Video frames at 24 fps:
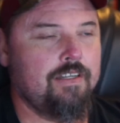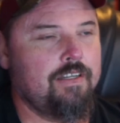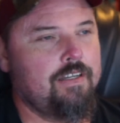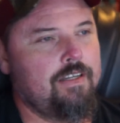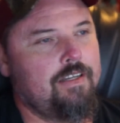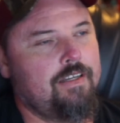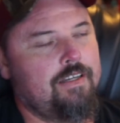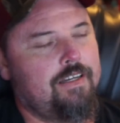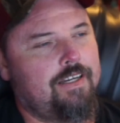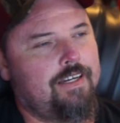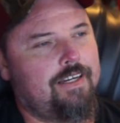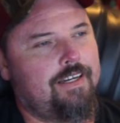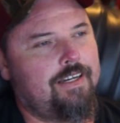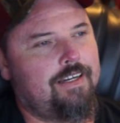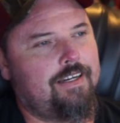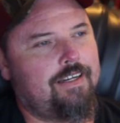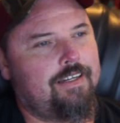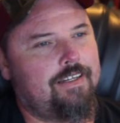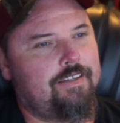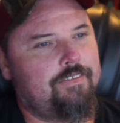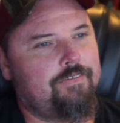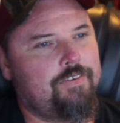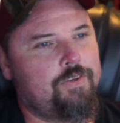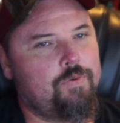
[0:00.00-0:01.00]

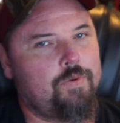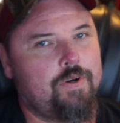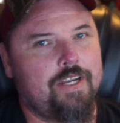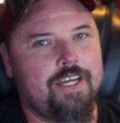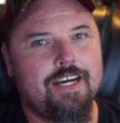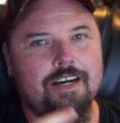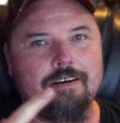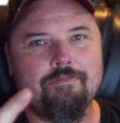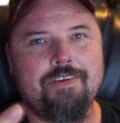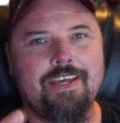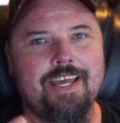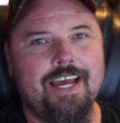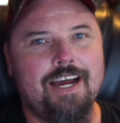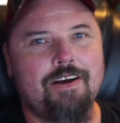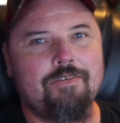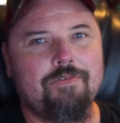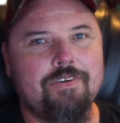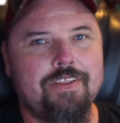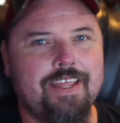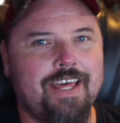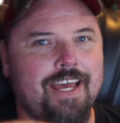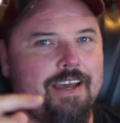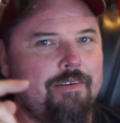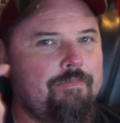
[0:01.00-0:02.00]
If you want to help me out
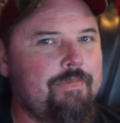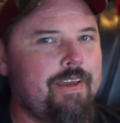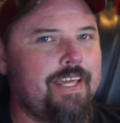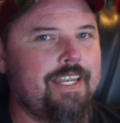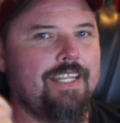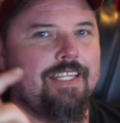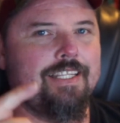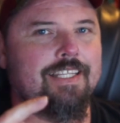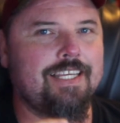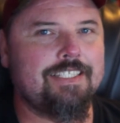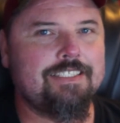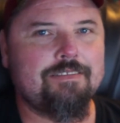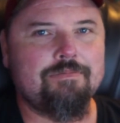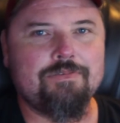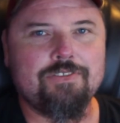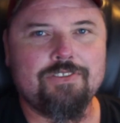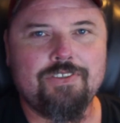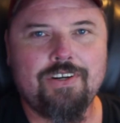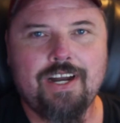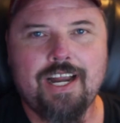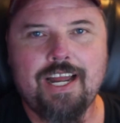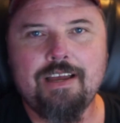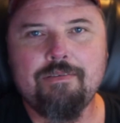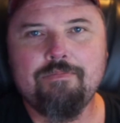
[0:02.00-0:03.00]
with that, man, hit that
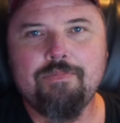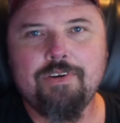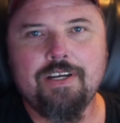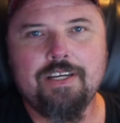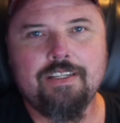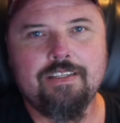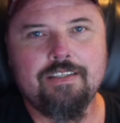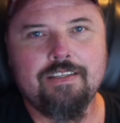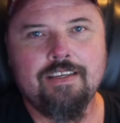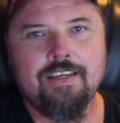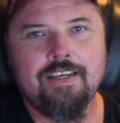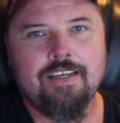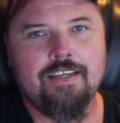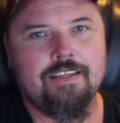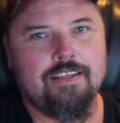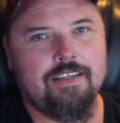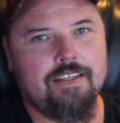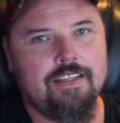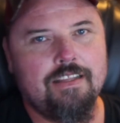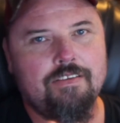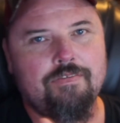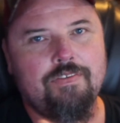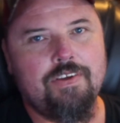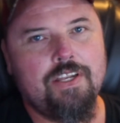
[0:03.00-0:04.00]
subscribe button,
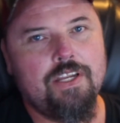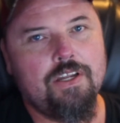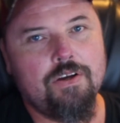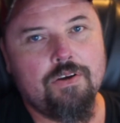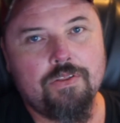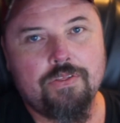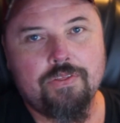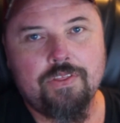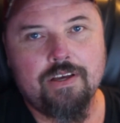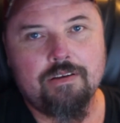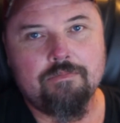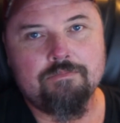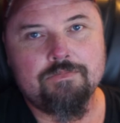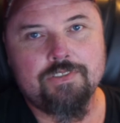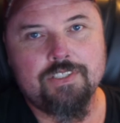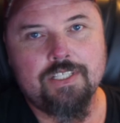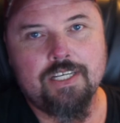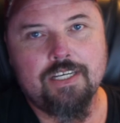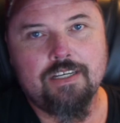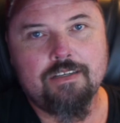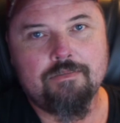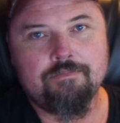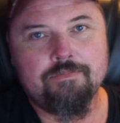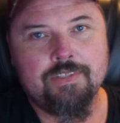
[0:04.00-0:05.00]
give the video a thumbs
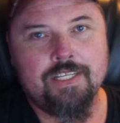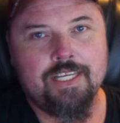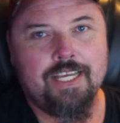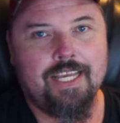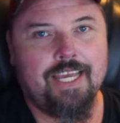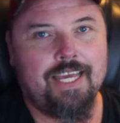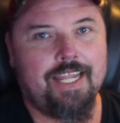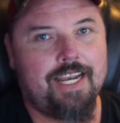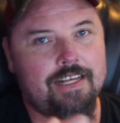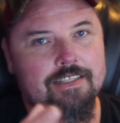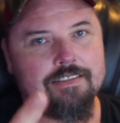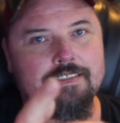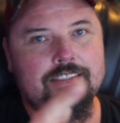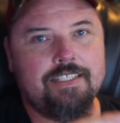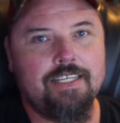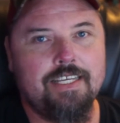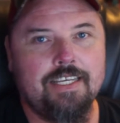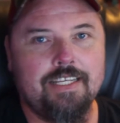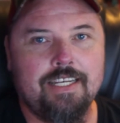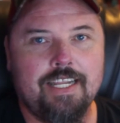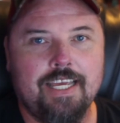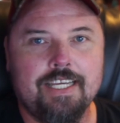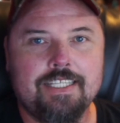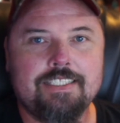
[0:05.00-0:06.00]
up, and I'll see
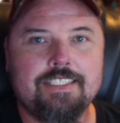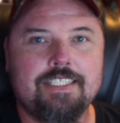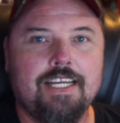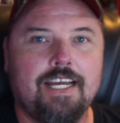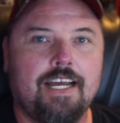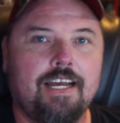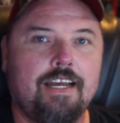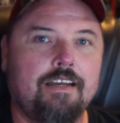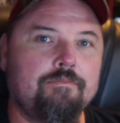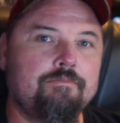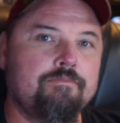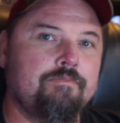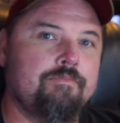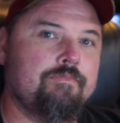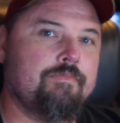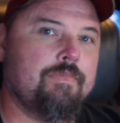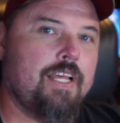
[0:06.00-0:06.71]
you next time.